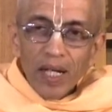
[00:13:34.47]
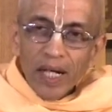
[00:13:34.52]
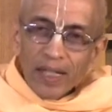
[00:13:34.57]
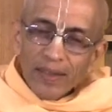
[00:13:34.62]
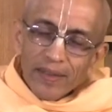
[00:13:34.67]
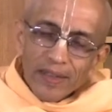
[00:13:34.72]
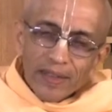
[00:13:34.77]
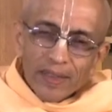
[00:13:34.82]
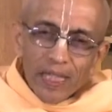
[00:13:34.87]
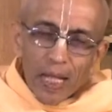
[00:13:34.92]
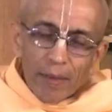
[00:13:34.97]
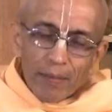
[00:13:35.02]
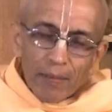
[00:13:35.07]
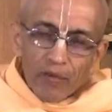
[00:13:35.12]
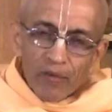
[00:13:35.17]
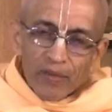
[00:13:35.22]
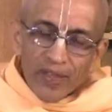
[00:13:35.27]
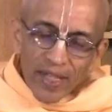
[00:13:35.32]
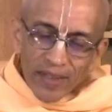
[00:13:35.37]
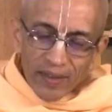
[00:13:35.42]
at the time
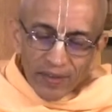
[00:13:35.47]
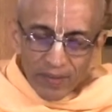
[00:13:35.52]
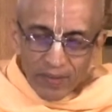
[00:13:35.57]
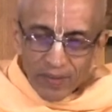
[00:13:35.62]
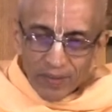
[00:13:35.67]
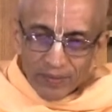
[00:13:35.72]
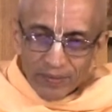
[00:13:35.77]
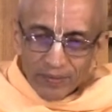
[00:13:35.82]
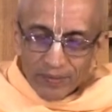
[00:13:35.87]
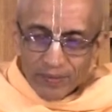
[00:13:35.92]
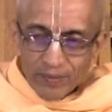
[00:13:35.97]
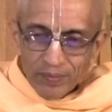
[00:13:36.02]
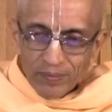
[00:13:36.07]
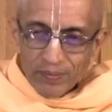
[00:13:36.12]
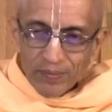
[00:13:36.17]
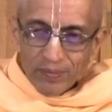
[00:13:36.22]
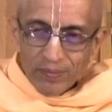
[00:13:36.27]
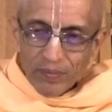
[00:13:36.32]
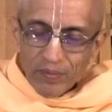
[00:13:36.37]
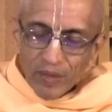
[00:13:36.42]
of death
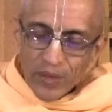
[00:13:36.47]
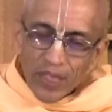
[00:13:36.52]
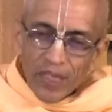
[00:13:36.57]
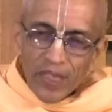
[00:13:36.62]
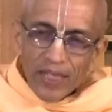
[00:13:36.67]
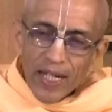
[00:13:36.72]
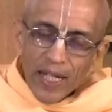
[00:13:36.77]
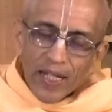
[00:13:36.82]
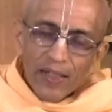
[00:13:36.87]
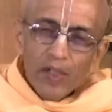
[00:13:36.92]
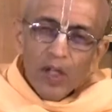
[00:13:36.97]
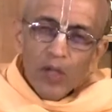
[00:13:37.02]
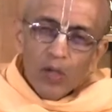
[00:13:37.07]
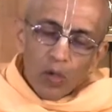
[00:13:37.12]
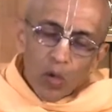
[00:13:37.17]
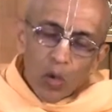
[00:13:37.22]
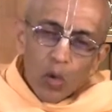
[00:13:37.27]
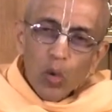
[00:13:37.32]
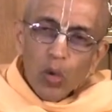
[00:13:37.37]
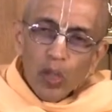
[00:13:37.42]
whether young or
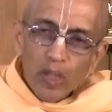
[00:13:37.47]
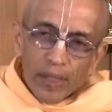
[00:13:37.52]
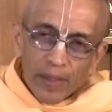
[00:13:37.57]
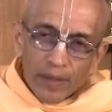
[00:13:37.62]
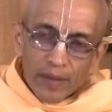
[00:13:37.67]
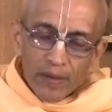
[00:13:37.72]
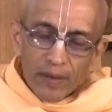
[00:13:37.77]
old